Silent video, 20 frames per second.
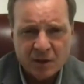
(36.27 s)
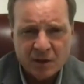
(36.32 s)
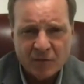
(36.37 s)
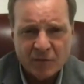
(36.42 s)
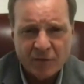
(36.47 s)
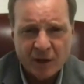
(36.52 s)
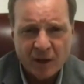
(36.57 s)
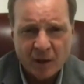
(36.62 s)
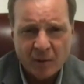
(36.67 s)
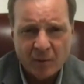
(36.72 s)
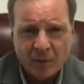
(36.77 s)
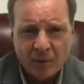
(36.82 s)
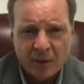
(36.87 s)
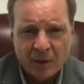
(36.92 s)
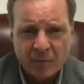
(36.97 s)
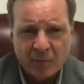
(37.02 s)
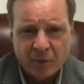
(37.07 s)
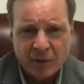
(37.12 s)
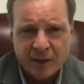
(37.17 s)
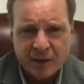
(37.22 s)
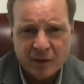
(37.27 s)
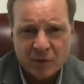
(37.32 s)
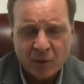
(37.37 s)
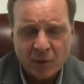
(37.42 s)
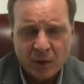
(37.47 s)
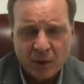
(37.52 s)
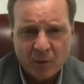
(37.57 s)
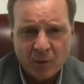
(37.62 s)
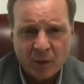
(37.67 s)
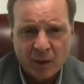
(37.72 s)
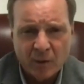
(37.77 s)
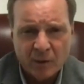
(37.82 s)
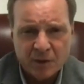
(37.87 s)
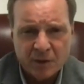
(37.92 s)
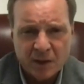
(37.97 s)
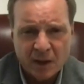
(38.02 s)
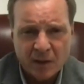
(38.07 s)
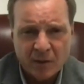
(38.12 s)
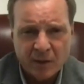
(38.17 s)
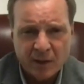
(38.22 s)
was available in a place where it
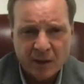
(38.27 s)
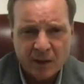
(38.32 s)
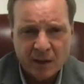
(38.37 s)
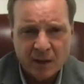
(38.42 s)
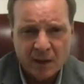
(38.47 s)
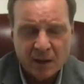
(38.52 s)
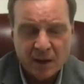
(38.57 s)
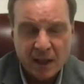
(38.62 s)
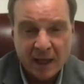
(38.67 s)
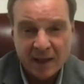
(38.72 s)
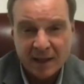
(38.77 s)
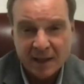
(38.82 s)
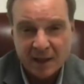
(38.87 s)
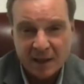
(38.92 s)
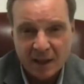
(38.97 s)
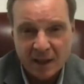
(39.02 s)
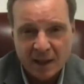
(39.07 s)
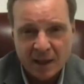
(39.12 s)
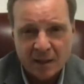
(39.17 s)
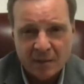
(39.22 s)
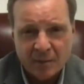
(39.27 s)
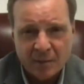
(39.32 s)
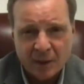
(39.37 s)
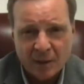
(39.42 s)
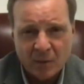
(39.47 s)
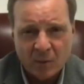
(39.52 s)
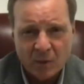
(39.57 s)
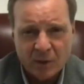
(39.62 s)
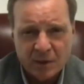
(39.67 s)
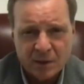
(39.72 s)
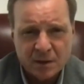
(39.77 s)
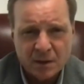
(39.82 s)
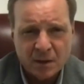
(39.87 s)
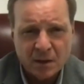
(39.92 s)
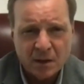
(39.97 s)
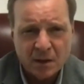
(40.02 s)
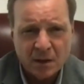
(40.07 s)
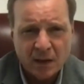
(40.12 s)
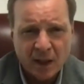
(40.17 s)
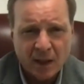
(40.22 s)
was not only not needed, but it
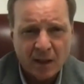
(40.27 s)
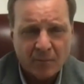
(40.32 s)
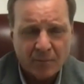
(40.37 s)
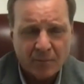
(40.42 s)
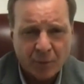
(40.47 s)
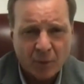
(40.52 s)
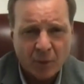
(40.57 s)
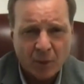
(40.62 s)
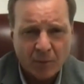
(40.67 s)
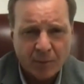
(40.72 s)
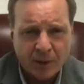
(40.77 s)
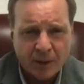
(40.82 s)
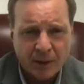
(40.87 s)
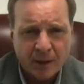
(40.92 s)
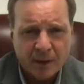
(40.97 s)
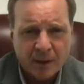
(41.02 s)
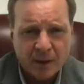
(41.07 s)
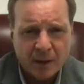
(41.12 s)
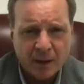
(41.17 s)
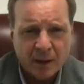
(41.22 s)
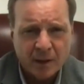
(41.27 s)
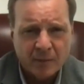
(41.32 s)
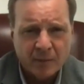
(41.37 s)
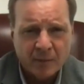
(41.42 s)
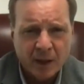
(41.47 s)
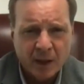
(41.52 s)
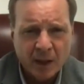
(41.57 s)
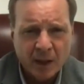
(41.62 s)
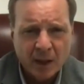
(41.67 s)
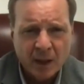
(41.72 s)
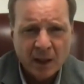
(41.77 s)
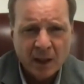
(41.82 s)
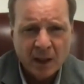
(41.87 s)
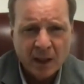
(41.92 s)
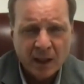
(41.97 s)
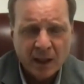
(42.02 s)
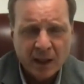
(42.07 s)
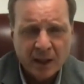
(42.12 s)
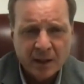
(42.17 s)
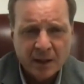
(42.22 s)
was not appropriate. Um,
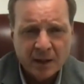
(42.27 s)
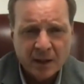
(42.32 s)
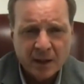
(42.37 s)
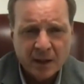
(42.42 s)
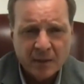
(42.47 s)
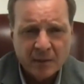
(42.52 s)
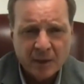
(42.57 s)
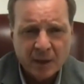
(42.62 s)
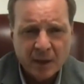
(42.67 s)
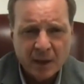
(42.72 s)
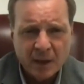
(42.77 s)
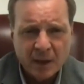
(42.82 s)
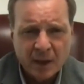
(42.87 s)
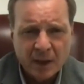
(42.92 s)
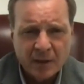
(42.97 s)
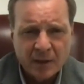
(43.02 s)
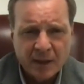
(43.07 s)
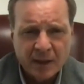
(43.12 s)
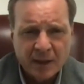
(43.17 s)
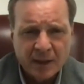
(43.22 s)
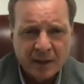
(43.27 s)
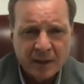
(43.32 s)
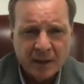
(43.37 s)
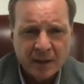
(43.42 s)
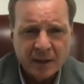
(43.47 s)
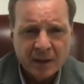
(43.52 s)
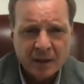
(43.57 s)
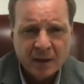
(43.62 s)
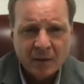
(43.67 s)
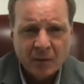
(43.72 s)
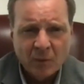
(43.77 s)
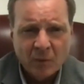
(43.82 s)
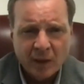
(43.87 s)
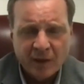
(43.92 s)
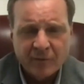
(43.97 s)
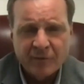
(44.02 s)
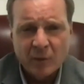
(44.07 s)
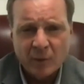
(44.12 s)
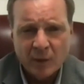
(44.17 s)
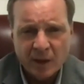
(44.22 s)
and um, in that,
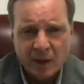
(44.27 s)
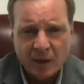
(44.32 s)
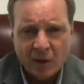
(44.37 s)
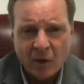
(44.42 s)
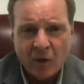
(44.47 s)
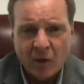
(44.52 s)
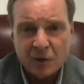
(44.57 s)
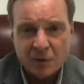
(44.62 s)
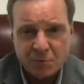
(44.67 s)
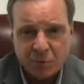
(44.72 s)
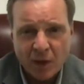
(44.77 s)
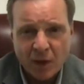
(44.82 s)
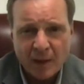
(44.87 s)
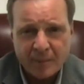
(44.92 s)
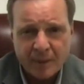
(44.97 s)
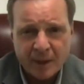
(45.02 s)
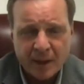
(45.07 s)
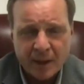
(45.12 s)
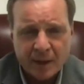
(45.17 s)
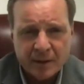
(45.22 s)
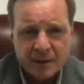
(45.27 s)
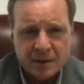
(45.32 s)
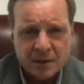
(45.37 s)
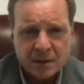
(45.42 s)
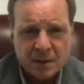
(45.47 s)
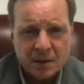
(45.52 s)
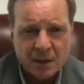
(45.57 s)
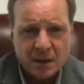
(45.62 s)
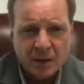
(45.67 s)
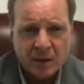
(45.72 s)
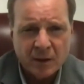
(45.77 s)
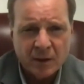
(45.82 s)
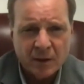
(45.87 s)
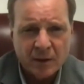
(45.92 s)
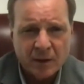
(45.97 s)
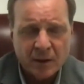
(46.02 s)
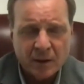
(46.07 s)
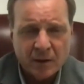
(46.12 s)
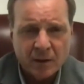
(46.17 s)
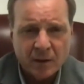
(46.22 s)
what everyone calls prop guns
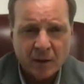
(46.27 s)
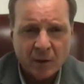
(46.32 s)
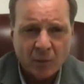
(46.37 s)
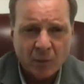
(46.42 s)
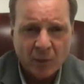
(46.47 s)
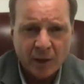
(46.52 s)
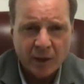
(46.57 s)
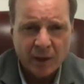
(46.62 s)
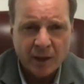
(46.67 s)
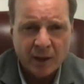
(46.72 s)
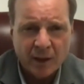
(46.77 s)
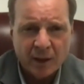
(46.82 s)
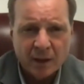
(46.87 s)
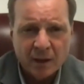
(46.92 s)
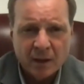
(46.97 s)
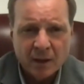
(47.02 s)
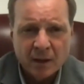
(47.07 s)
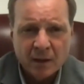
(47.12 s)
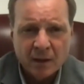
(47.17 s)
here are, are really